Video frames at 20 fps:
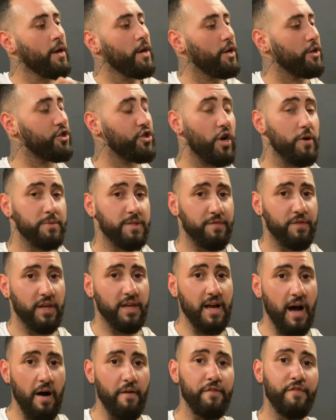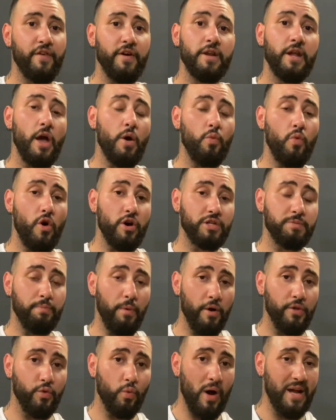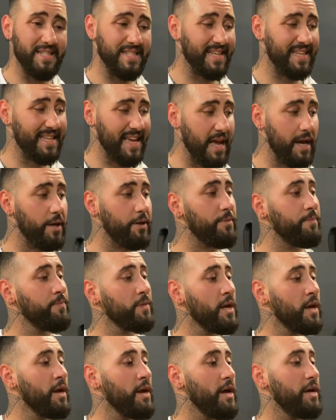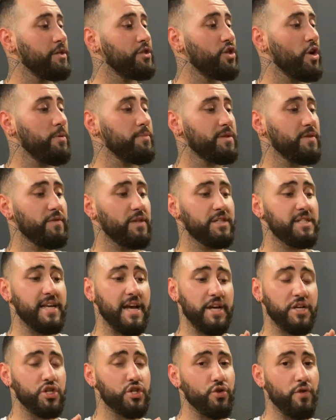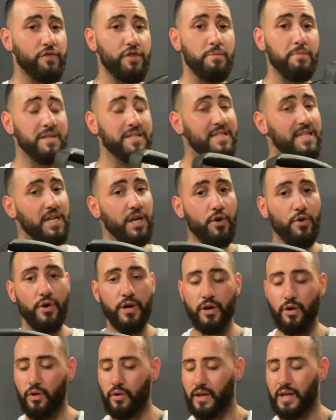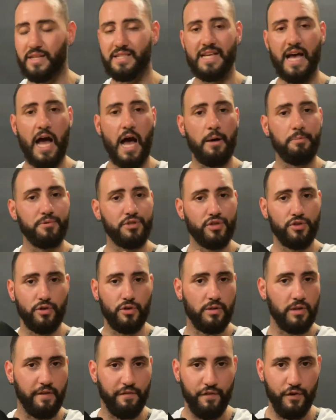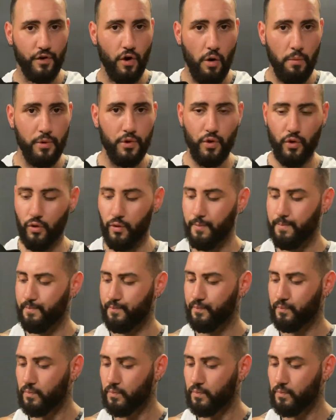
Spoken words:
In terms of the comfort, it works both ways again. In terms of the texture of the material, it's absolutely phenomenal.